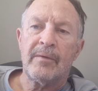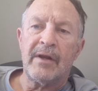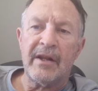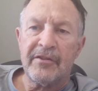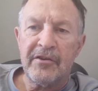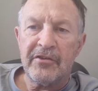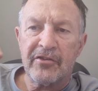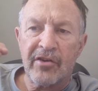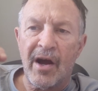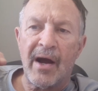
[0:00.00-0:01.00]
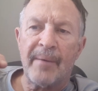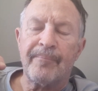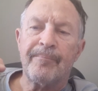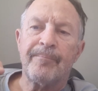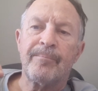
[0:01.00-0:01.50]
that at this
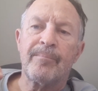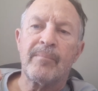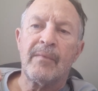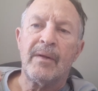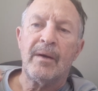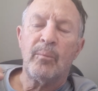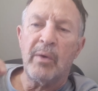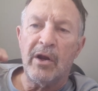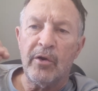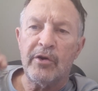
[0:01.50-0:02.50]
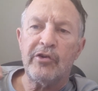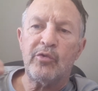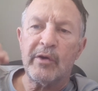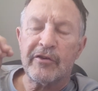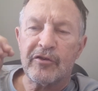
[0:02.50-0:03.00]
time we learn
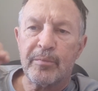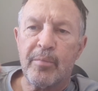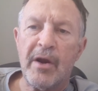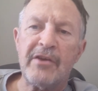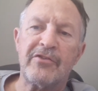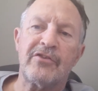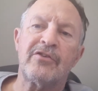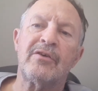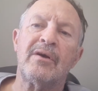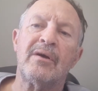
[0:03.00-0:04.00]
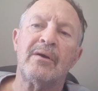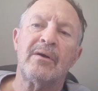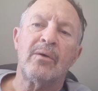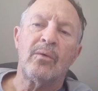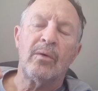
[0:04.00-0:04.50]
to express
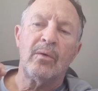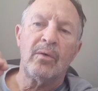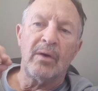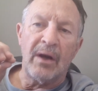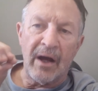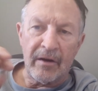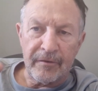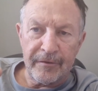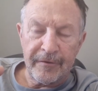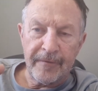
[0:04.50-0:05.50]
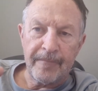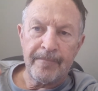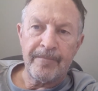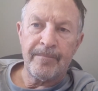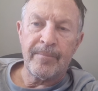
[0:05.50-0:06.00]
love,
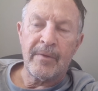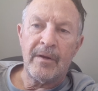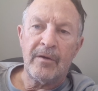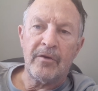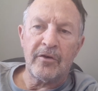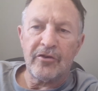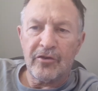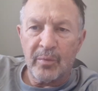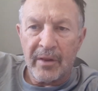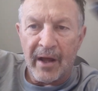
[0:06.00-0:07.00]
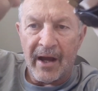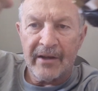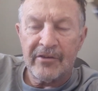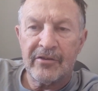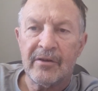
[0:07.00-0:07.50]
not just with
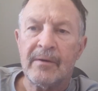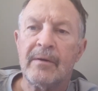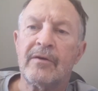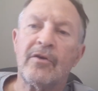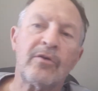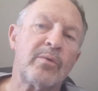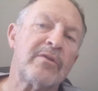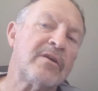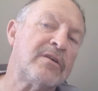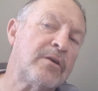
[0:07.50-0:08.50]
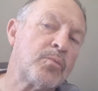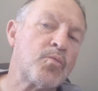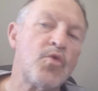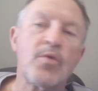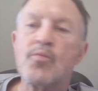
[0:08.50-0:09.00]
hugs, not with a little
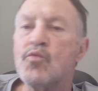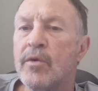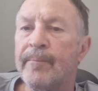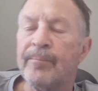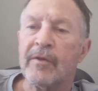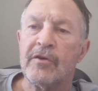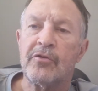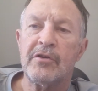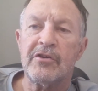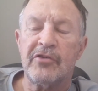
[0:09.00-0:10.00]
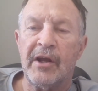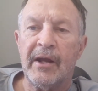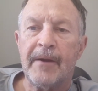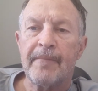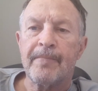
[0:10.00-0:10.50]
to the
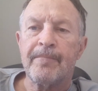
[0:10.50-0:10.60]
cheek,